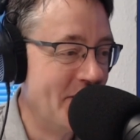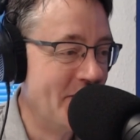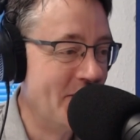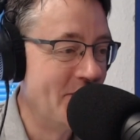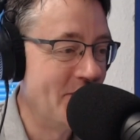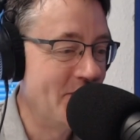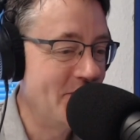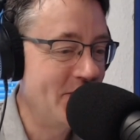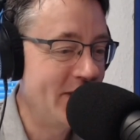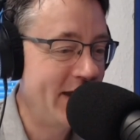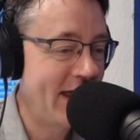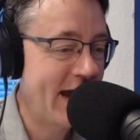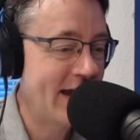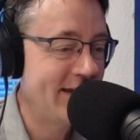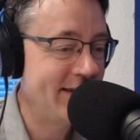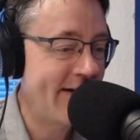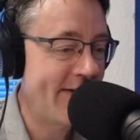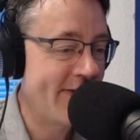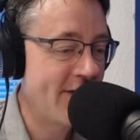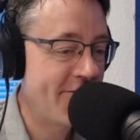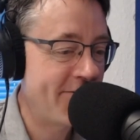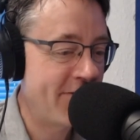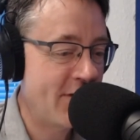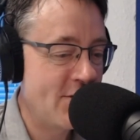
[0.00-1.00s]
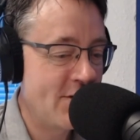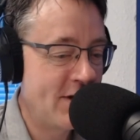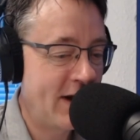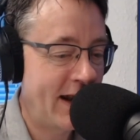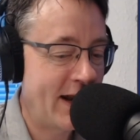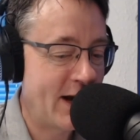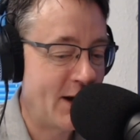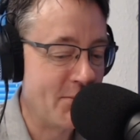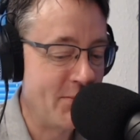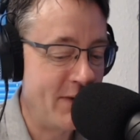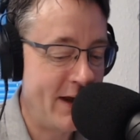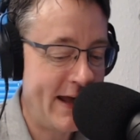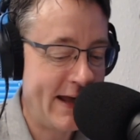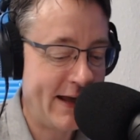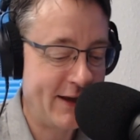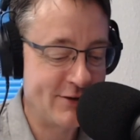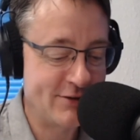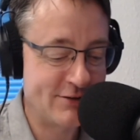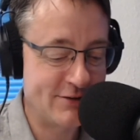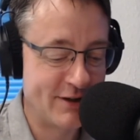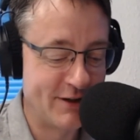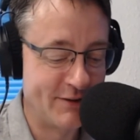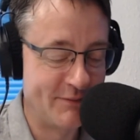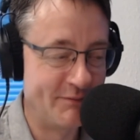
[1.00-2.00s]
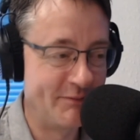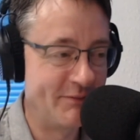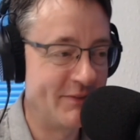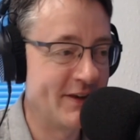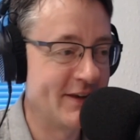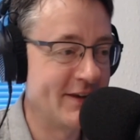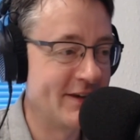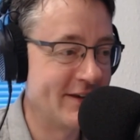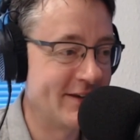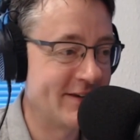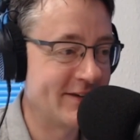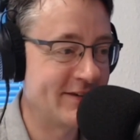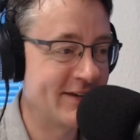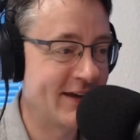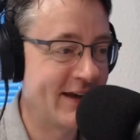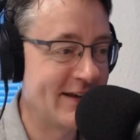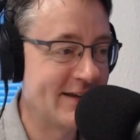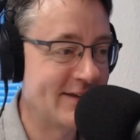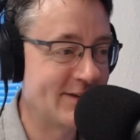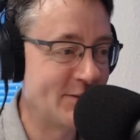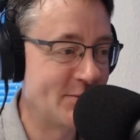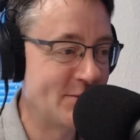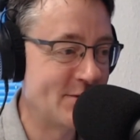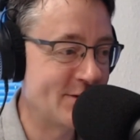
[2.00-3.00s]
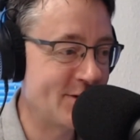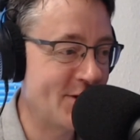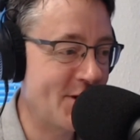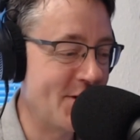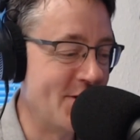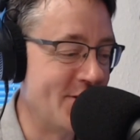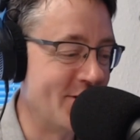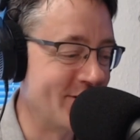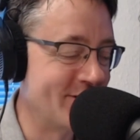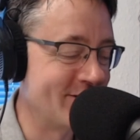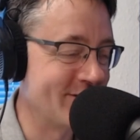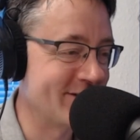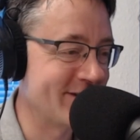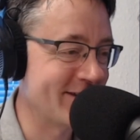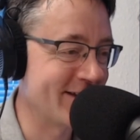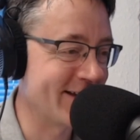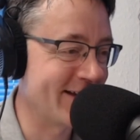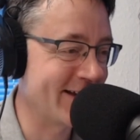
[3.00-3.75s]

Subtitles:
We'll get you down the folk club next, singing some songs.